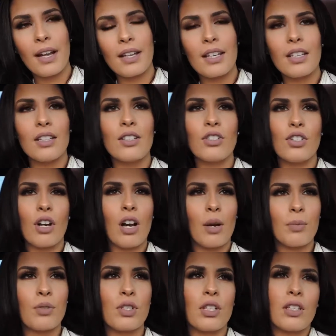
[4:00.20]
package
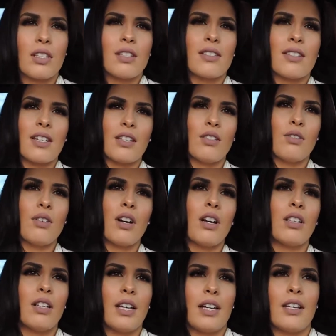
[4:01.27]
options, and you
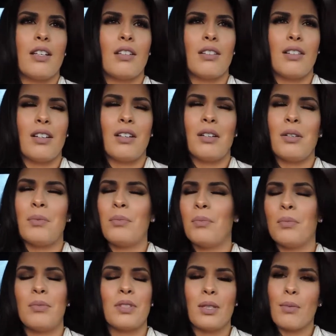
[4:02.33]
got like
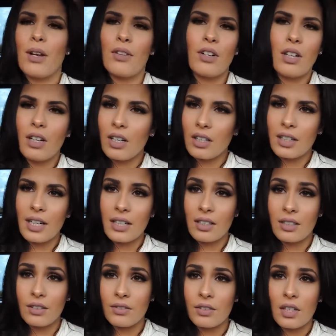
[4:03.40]
some other
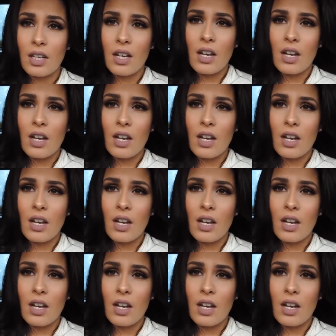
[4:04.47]
kind of